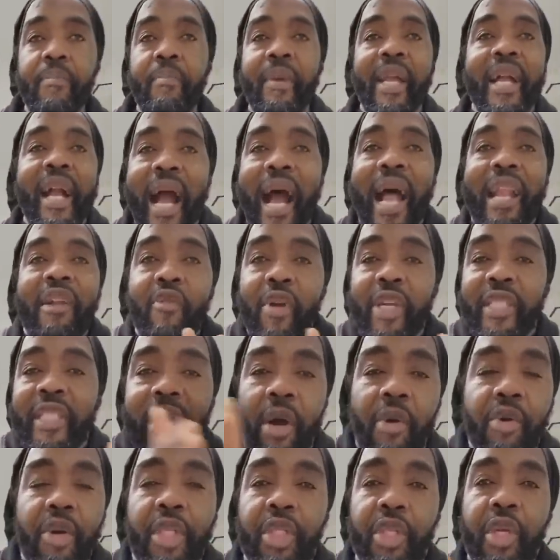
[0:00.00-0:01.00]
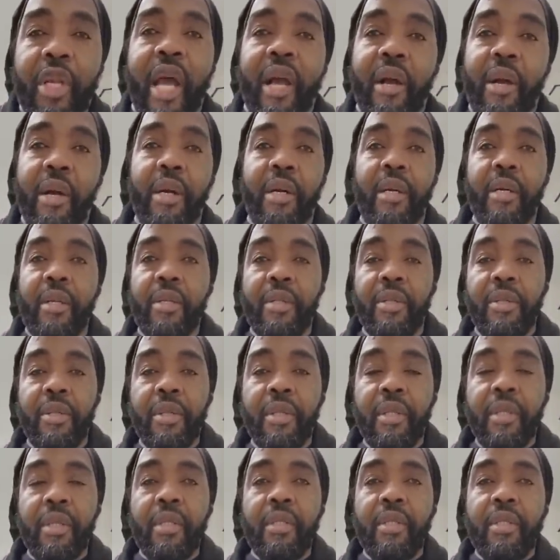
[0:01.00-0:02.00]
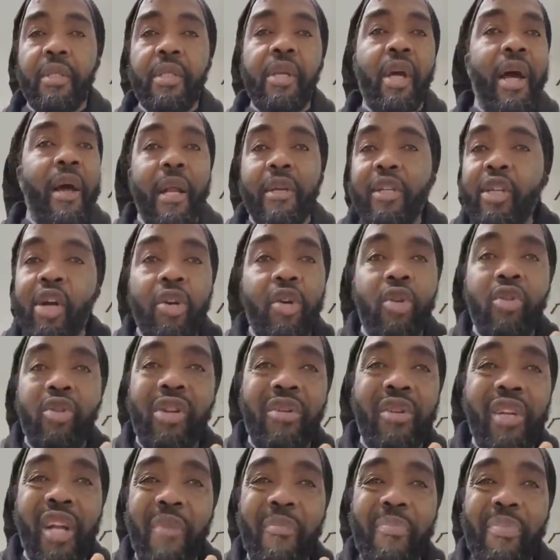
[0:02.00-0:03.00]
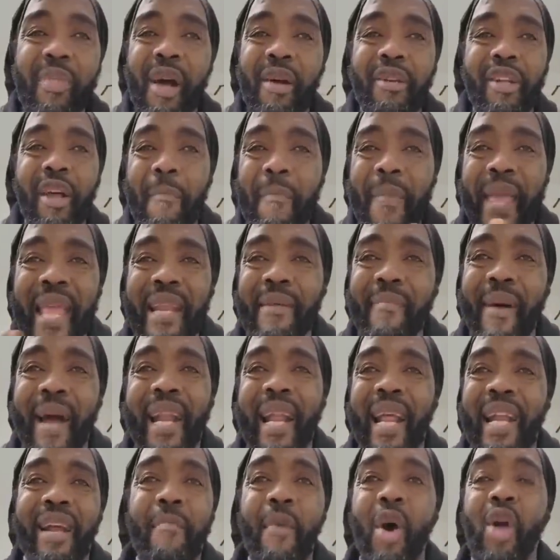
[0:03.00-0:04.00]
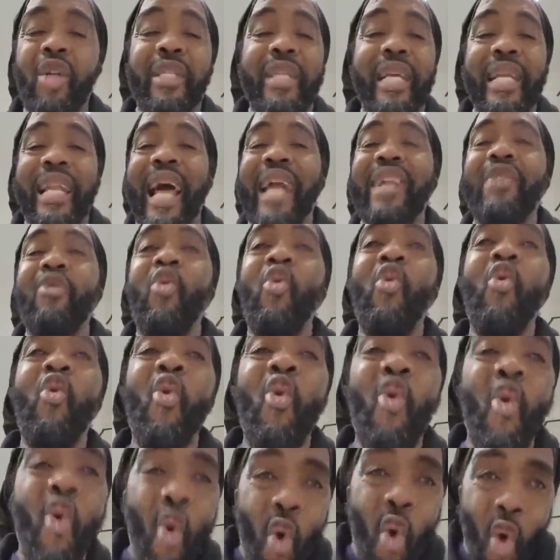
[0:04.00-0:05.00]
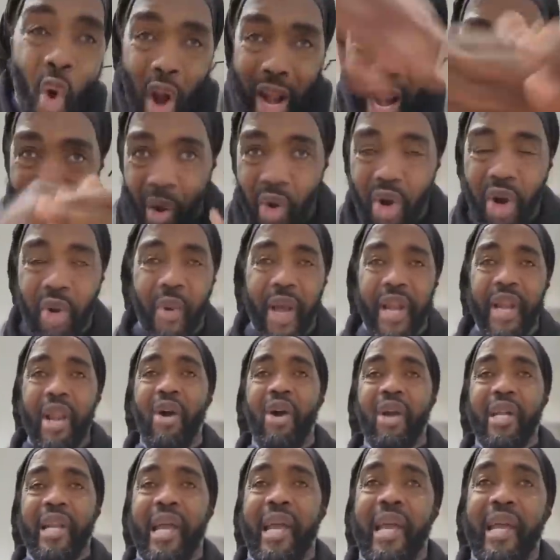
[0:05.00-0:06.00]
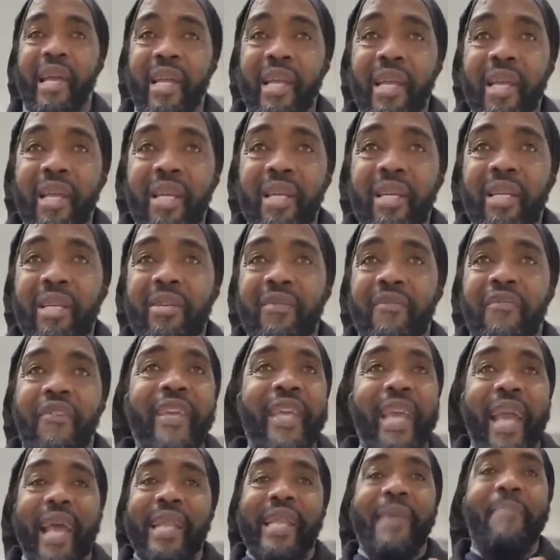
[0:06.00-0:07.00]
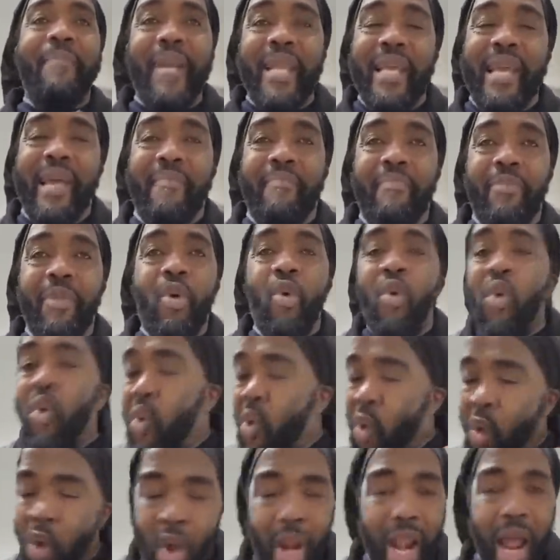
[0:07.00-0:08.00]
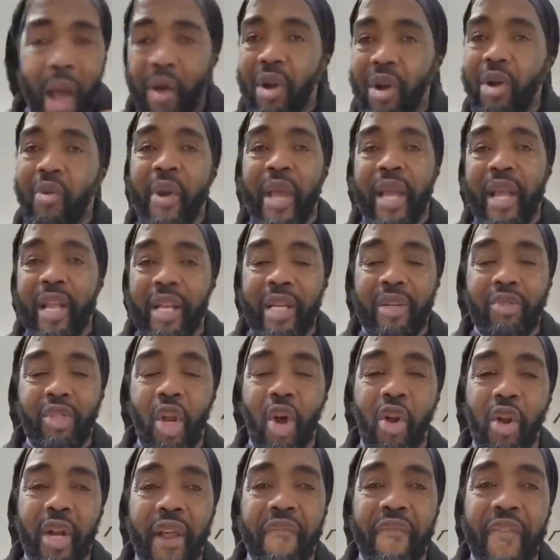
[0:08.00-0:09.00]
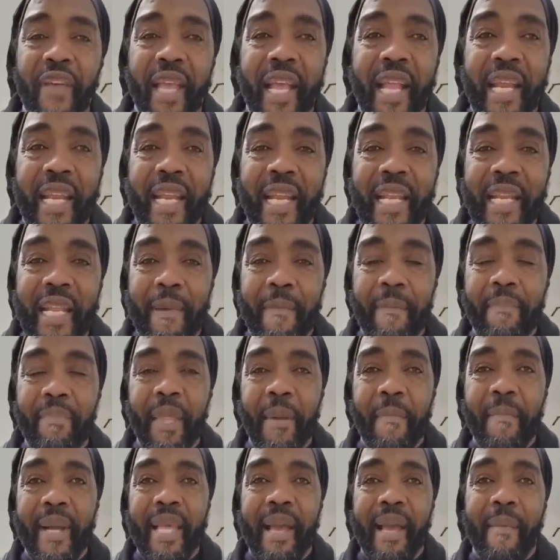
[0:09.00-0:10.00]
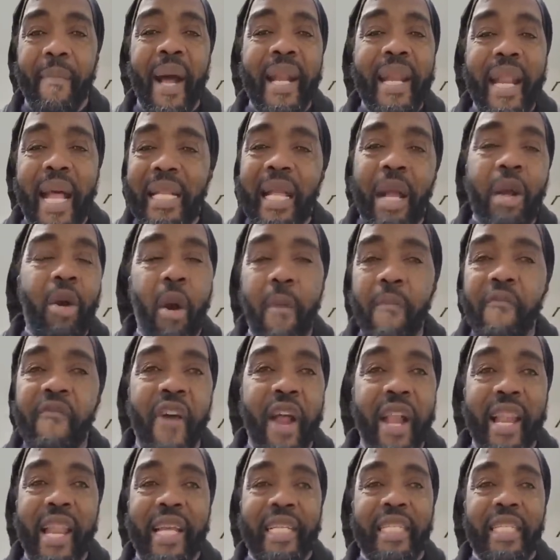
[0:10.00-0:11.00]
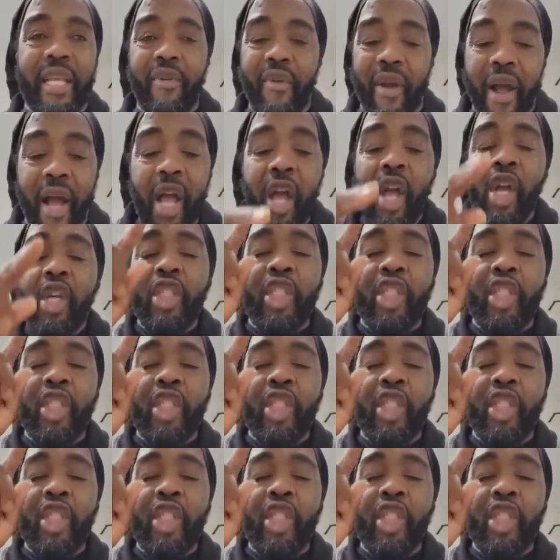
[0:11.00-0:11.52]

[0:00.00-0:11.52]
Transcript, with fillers: Because the rest are going to should have go. So no Beanie Man and Bounty Killer, the whole are going to down there. Forget the blame. The whole I want to go down there, forget the blame. And that come from Lecturer.